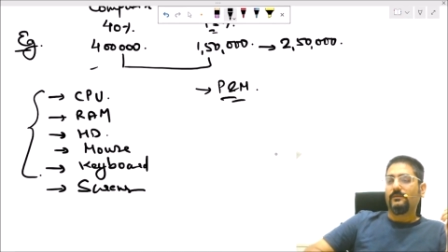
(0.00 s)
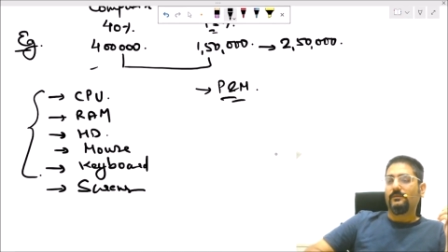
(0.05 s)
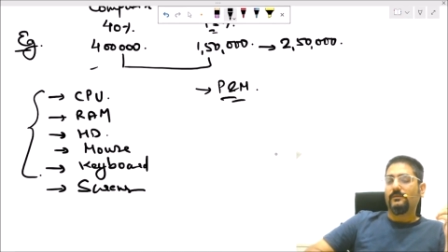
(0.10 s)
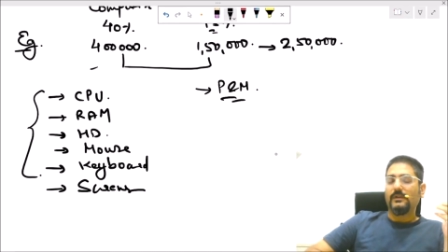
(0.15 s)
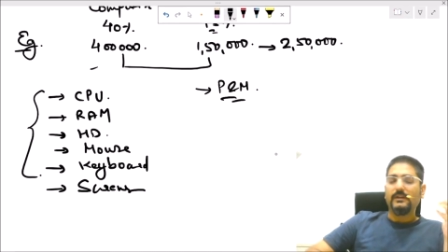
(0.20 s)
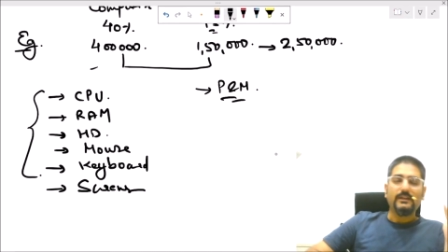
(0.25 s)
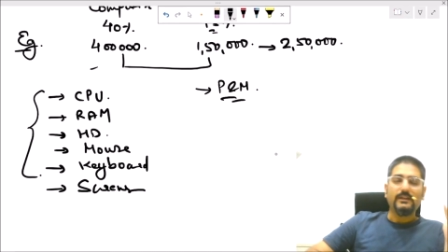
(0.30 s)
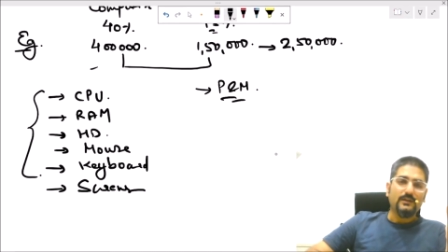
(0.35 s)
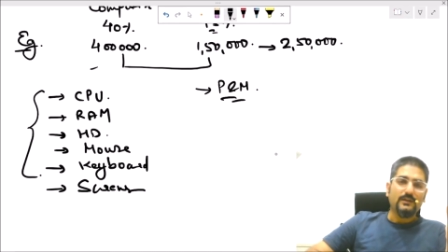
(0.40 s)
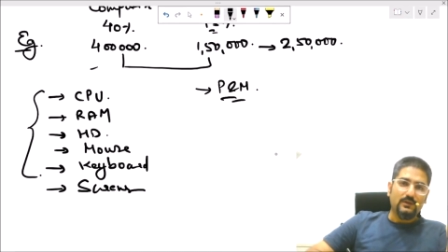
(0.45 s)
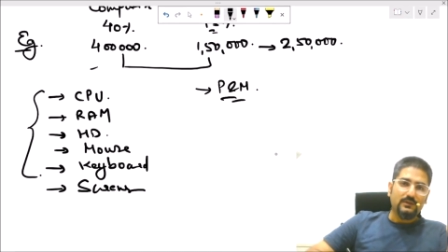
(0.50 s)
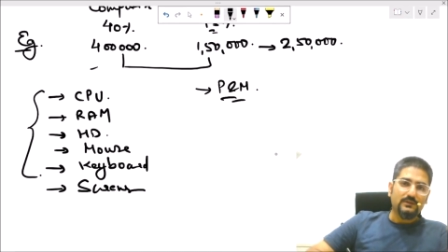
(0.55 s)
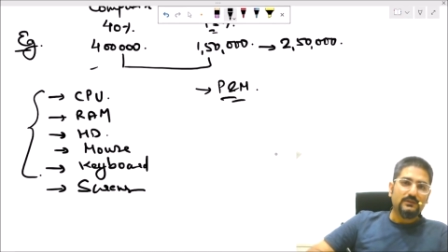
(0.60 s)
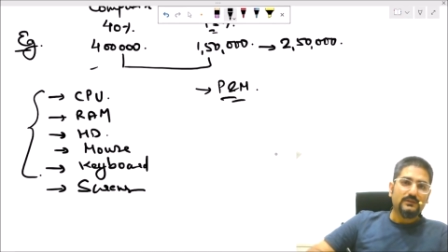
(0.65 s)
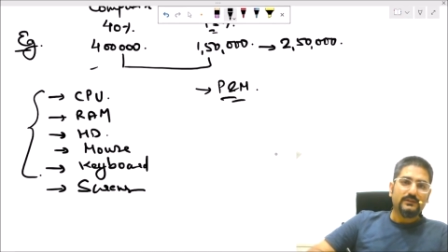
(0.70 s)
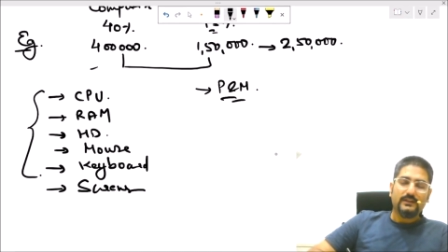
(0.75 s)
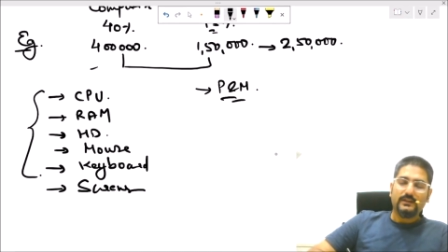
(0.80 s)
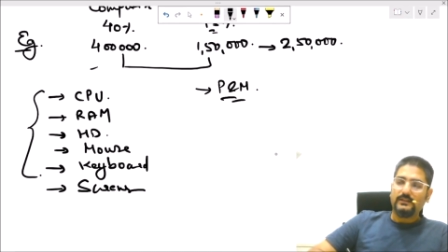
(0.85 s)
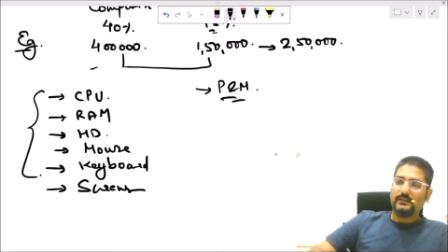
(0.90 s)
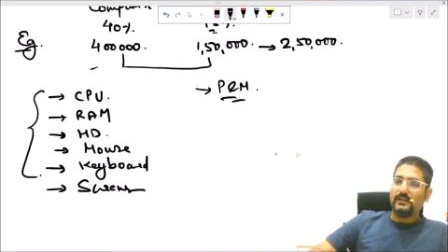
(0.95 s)
one can
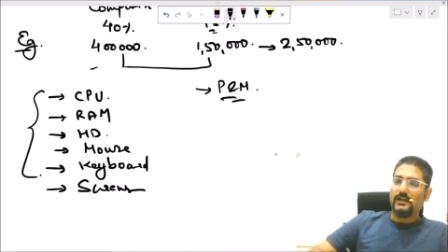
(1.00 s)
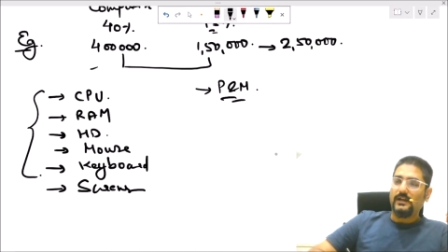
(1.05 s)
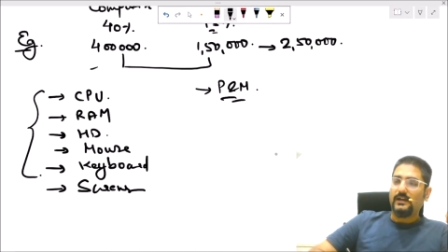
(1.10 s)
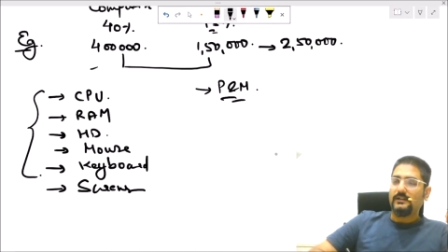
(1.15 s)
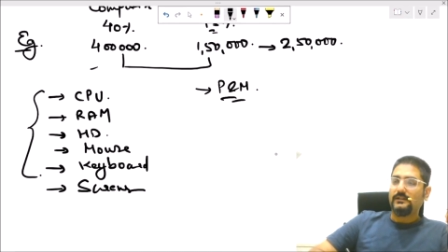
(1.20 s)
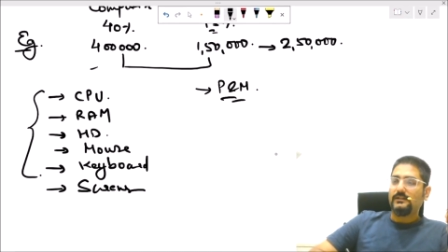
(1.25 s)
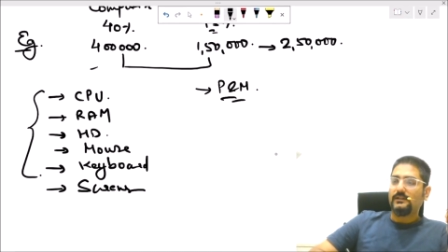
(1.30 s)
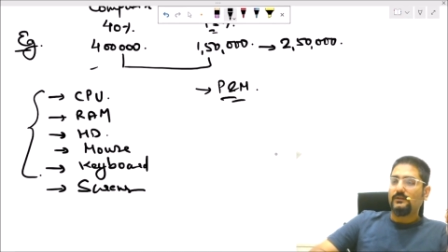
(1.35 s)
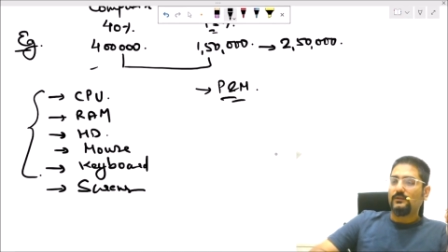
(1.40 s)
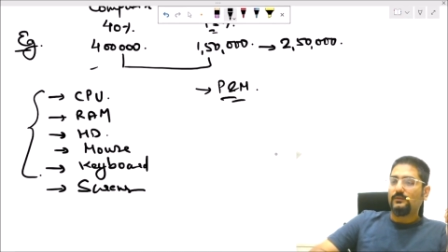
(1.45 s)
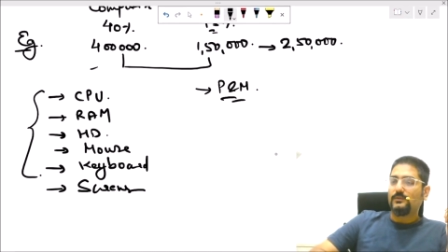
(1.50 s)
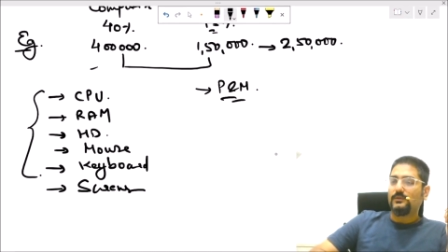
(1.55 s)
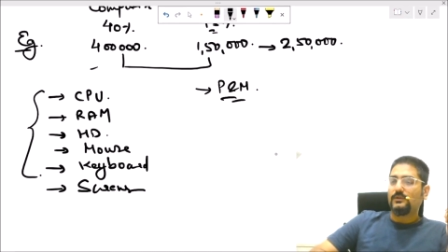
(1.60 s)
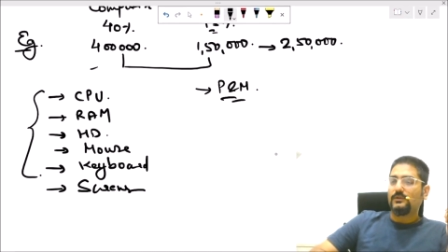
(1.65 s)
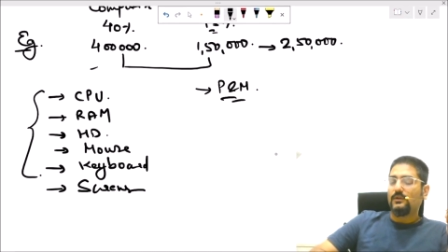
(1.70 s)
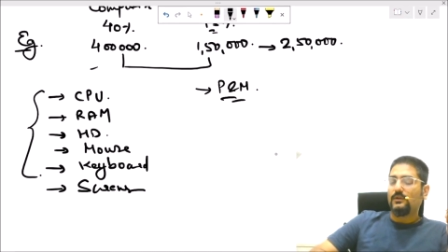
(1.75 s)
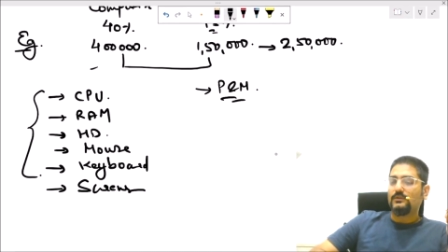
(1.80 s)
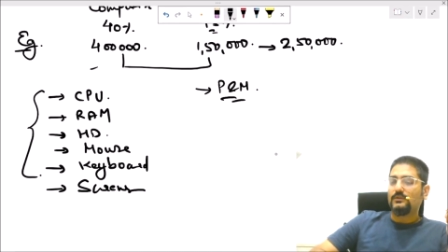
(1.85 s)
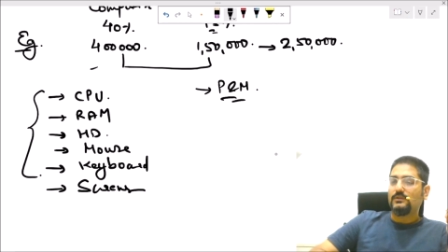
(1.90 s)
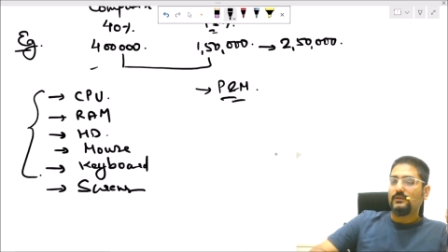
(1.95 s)
also say that the
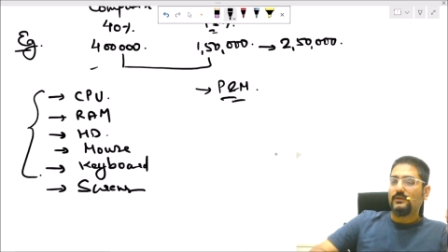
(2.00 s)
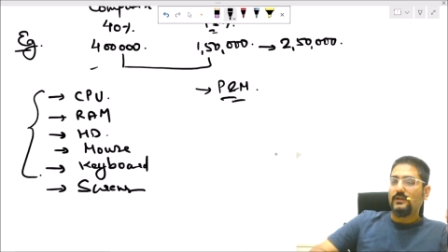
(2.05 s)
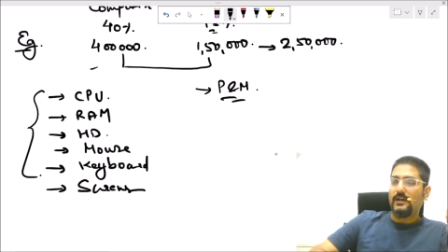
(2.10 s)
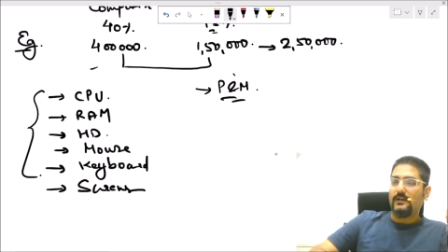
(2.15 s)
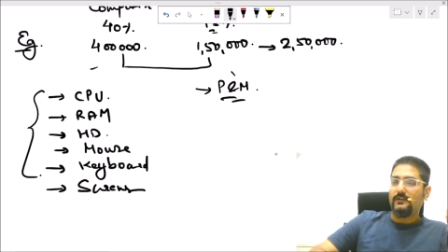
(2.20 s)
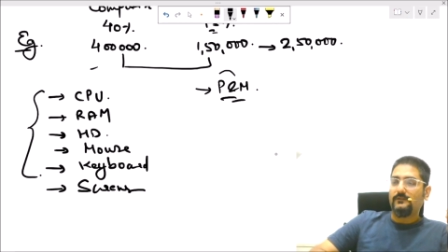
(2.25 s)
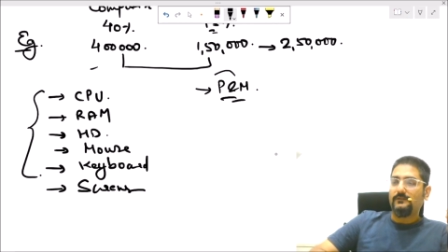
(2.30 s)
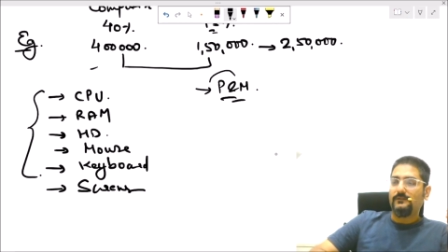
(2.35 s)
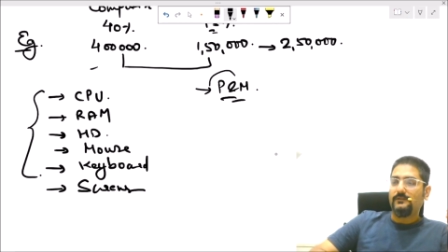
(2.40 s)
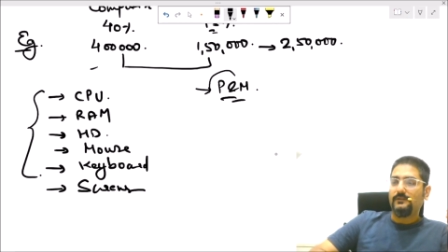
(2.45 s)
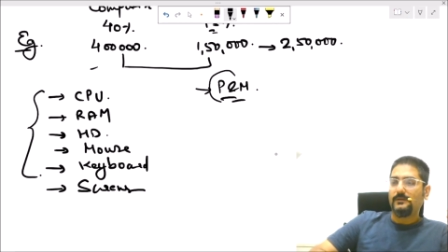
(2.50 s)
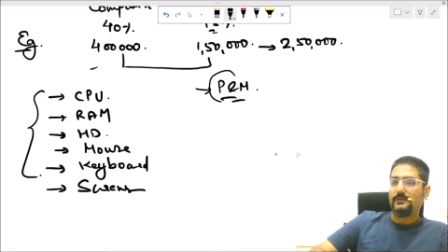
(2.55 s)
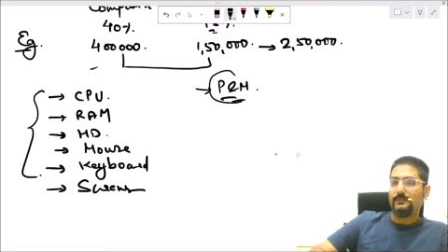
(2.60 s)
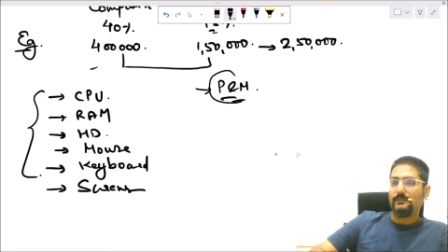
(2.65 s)
robot also have